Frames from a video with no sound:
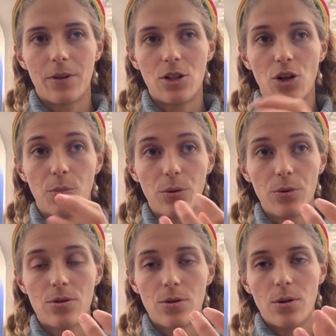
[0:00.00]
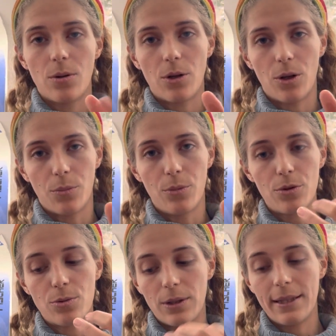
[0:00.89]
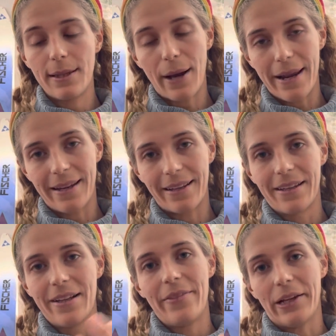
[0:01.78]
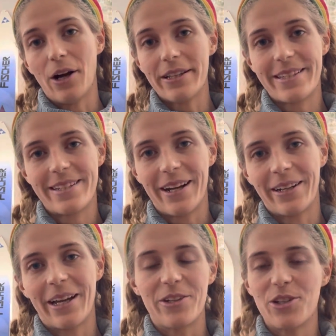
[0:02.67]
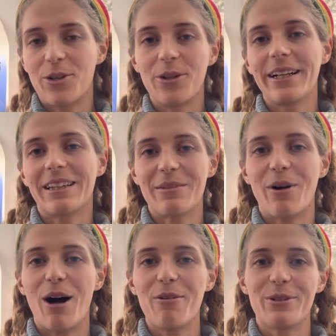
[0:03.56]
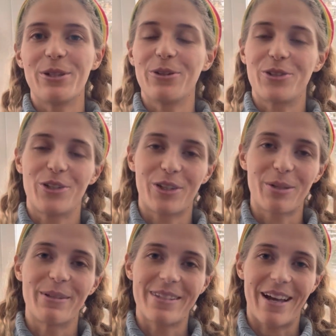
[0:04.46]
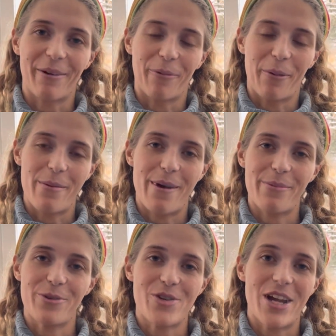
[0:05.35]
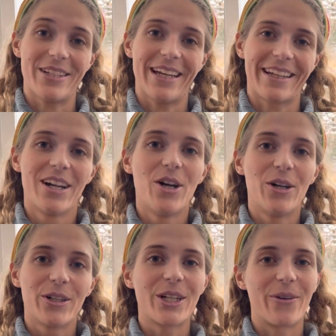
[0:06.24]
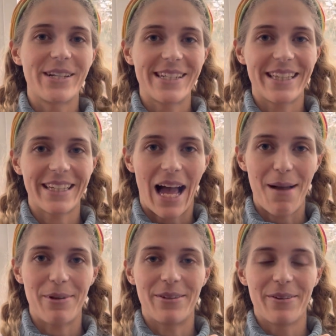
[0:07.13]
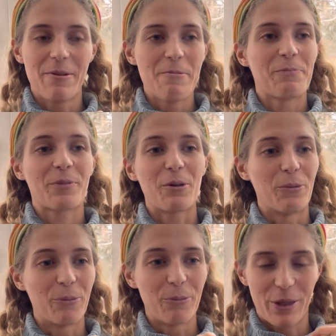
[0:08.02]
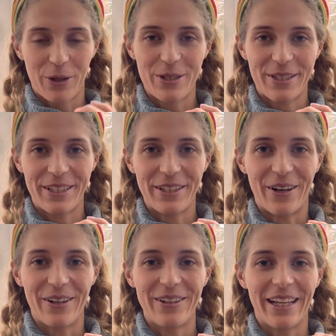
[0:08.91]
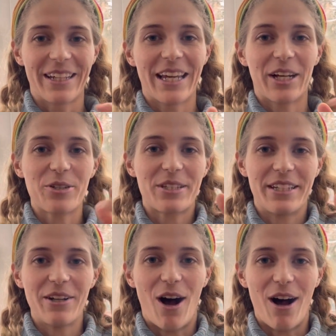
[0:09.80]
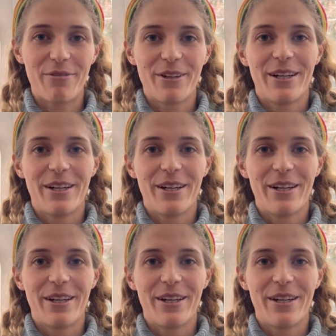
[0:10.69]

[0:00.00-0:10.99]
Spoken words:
her boots were in the binding, they got stuck, and she couldn't get them off until she took them inside and warmed them up. So she had to like go into the cabin with her ski on, like take her ski off,